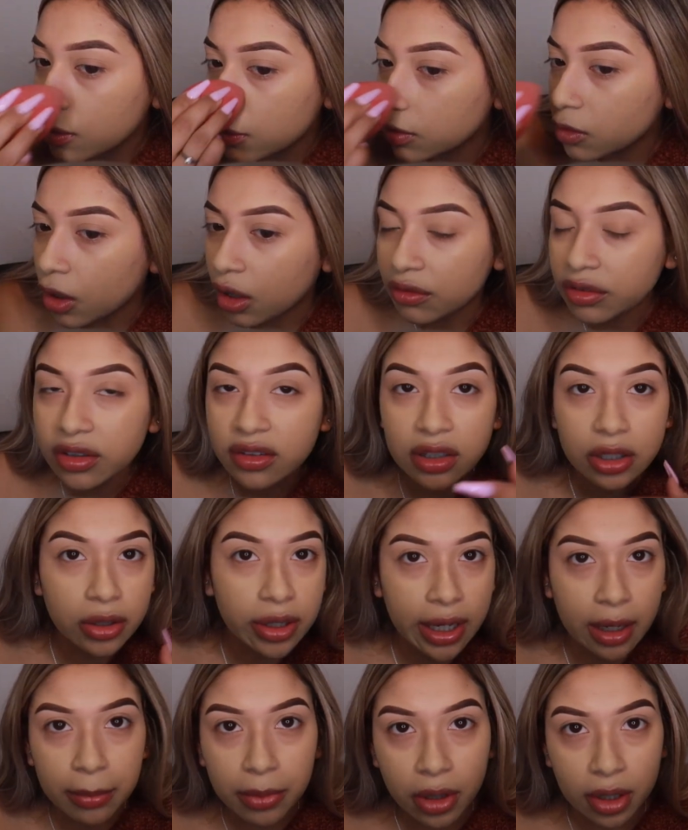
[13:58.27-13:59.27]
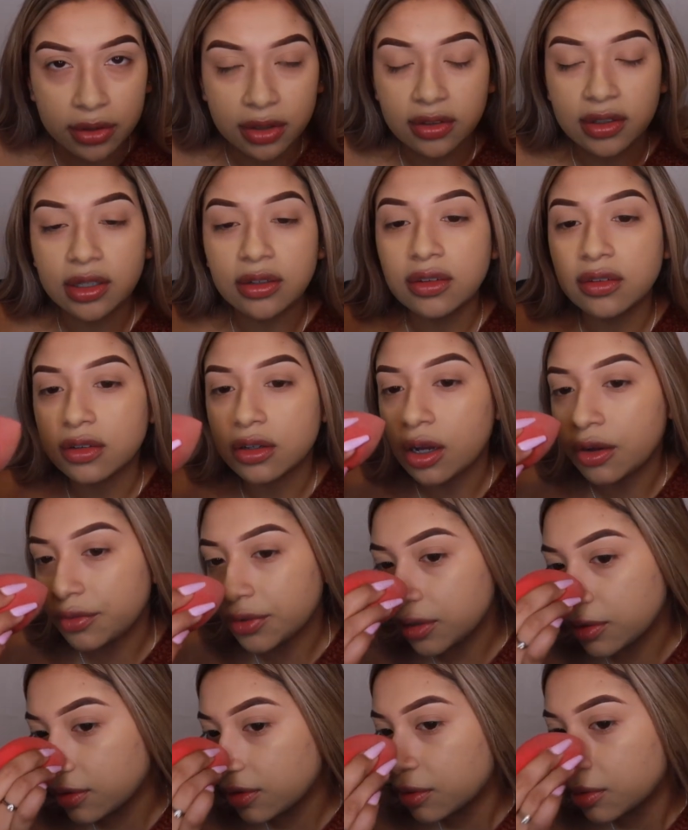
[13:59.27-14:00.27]
So obviously you can't block the dentist's
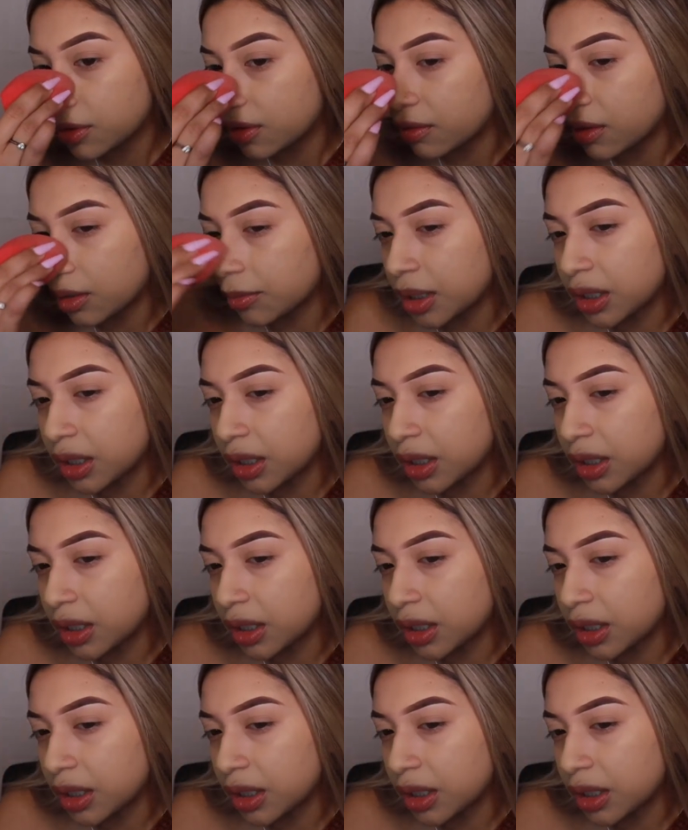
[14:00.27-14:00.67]
office, if that